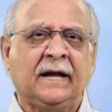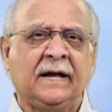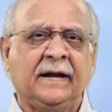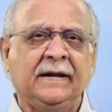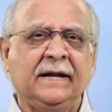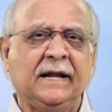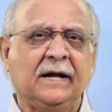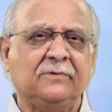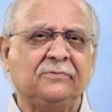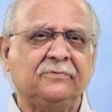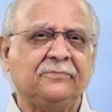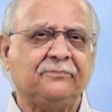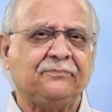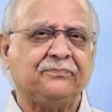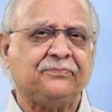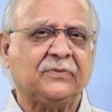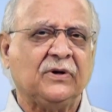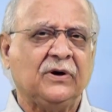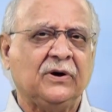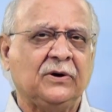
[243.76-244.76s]
Now,
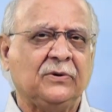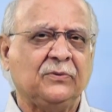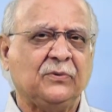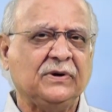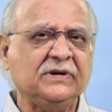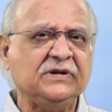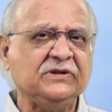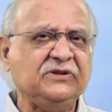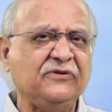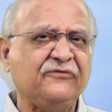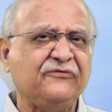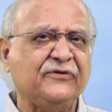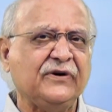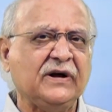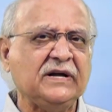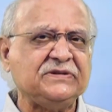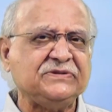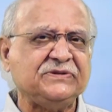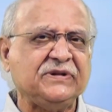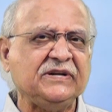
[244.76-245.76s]
one of the
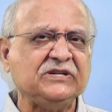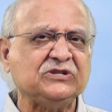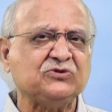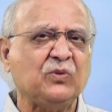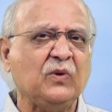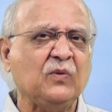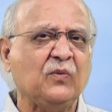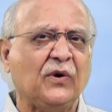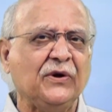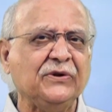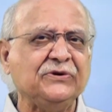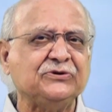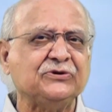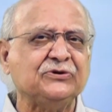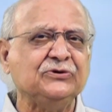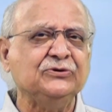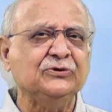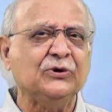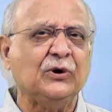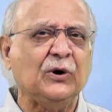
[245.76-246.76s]
first things we want to
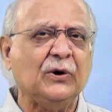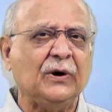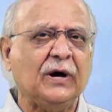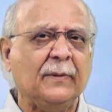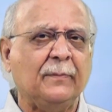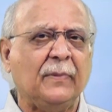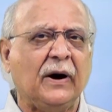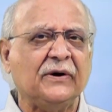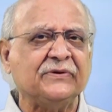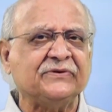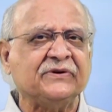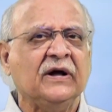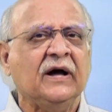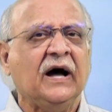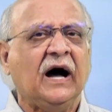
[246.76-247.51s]
know about